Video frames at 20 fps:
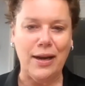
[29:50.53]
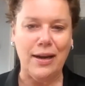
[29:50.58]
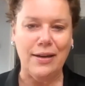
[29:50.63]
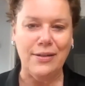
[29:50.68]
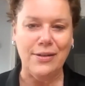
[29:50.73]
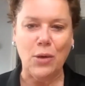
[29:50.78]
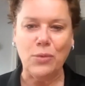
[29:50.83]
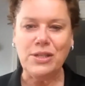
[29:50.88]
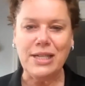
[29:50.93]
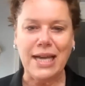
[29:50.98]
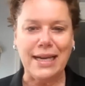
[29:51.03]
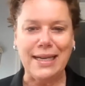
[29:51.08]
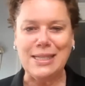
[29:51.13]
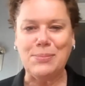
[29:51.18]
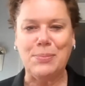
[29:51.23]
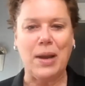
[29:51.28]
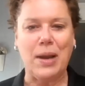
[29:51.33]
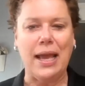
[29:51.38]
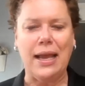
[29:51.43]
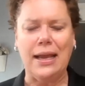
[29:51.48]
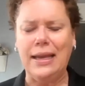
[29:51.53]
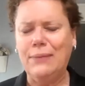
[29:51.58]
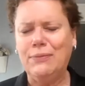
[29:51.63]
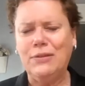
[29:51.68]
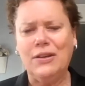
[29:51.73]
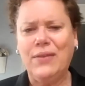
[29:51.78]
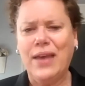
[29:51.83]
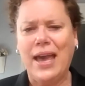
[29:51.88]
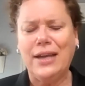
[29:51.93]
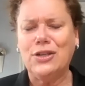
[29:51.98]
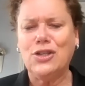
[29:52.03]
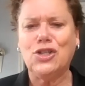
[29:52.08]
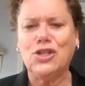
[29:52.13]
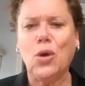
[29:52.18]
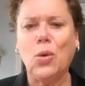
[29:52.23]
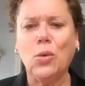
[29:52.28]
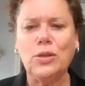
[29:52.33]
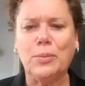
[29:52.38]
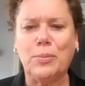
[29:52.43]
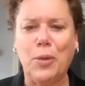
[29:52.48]
no tennis player, even if they had a
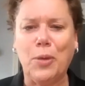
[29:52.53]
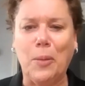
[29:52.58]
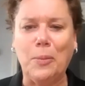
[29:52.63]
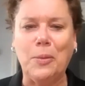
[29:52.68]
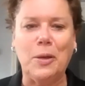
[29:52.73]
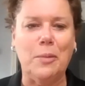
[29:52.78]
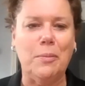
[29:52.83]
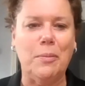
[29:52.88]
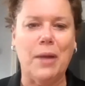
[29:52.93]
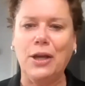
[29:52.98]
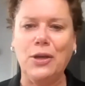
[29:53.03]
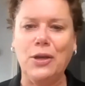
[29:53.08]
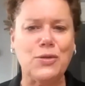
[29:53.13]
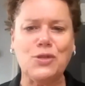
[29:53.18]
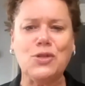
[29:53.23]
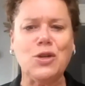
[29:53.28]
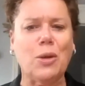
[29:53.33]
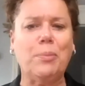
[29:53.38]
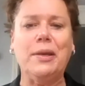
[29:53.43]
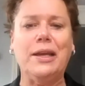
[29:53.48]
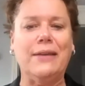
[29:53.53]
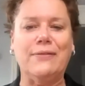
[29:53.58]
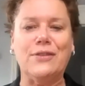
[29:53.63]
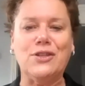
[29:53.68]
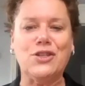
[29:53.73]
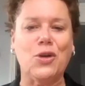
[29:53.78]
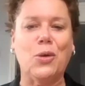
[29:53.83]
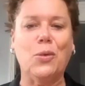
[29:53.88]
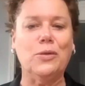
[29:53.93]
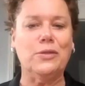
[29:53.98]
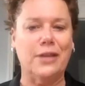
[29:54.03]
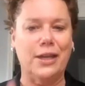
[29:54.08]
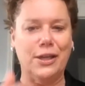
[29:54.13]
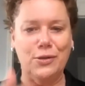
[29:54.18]
shoulder problem, are you stopping at the shoulder?